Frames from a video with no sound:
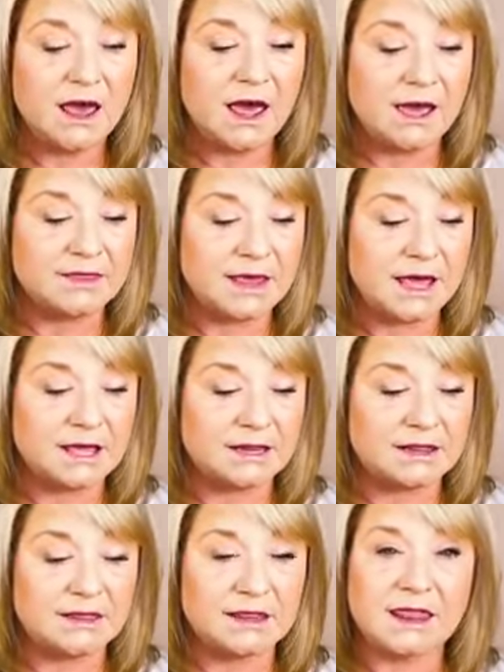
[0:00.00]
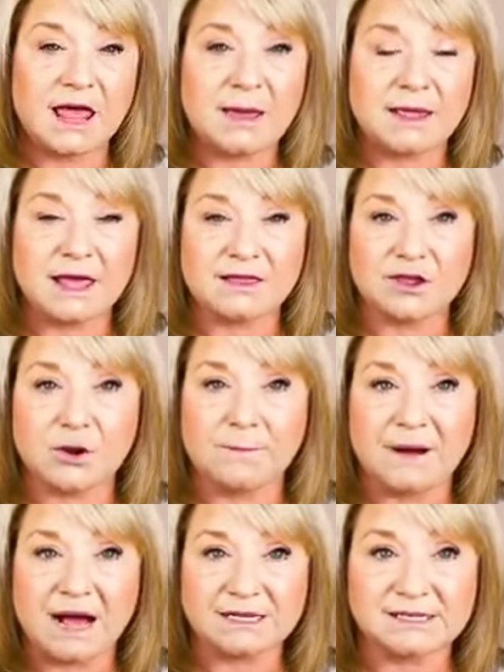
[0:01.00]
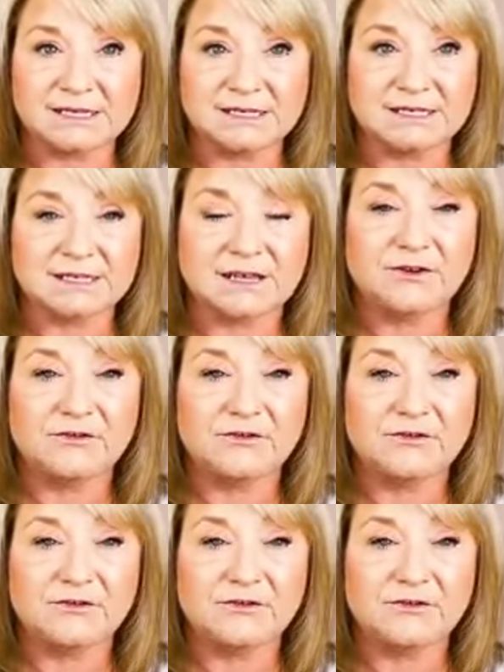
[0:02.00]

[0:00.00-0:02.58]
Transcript: and then they get their boxes